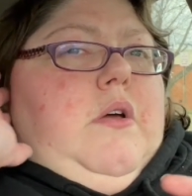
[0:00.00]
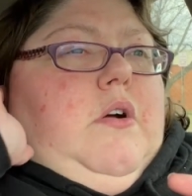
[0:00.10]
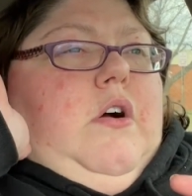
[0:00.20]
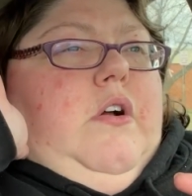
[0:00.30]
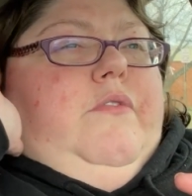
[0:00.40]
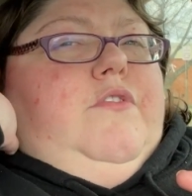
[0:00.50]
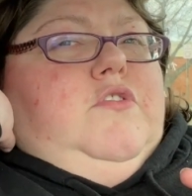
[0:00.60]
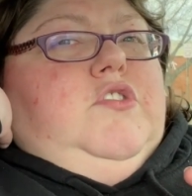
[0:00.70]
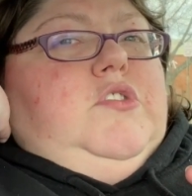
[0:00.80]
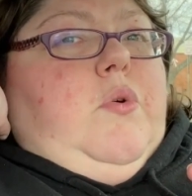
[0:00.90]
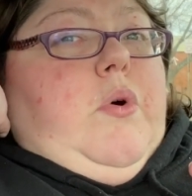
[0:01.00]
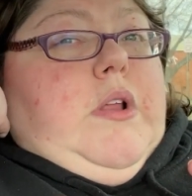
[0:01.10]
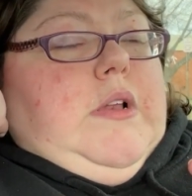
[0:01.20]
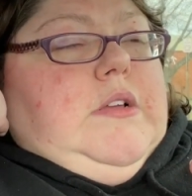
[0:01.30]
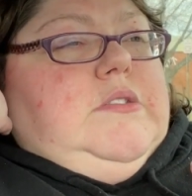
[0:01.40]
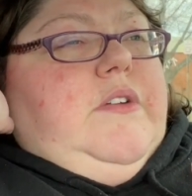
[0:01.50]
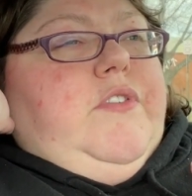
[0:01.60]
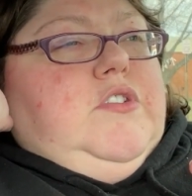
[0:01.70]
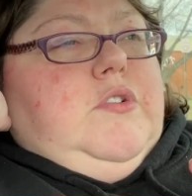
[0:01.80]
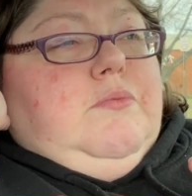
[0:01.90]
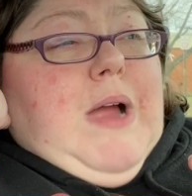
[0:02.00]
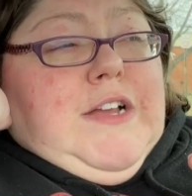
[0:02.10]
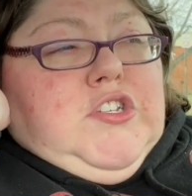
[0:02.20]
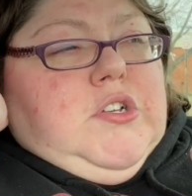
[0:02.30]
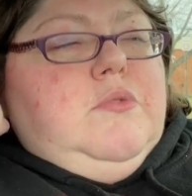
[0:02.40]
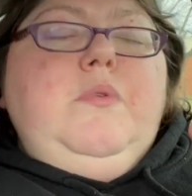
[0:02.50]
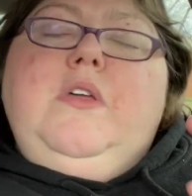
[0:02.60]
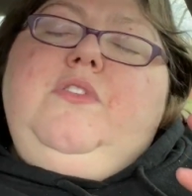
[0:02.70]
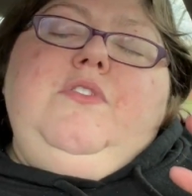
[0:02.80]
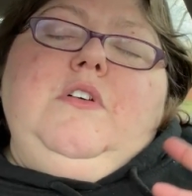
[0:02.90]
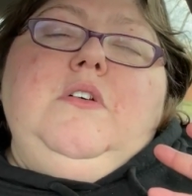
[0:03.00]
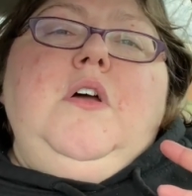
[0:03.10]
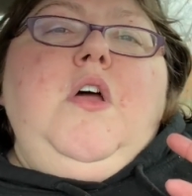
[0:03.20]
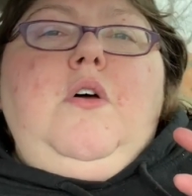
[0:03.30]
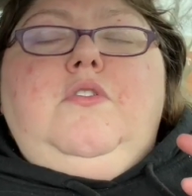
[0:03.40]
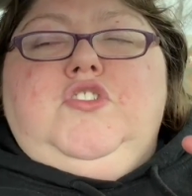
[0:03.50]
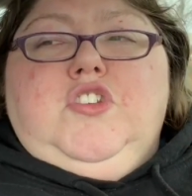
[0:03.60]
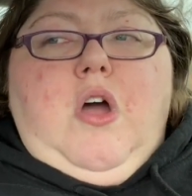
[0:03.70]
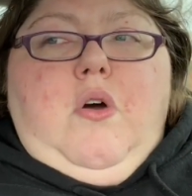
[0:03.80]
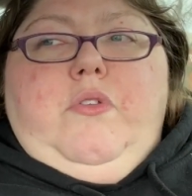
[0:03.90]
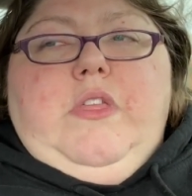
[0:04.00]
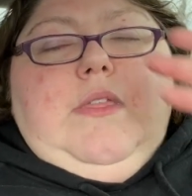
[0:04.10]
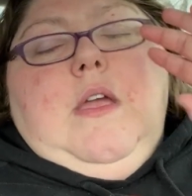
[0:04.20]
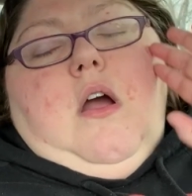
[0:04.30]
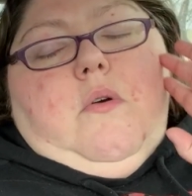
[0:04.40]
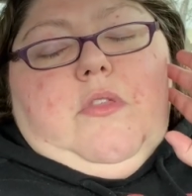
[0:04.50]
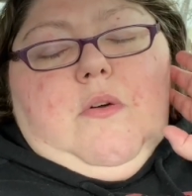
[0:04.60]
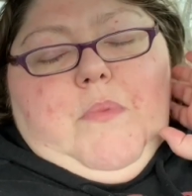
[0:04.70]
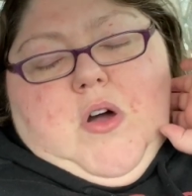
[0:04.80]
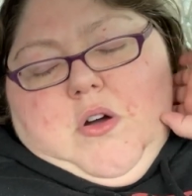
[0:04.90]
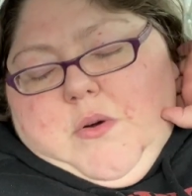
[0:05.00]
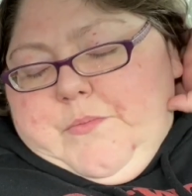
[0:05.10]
or if they're just going in a different direction with the show than they are with the book.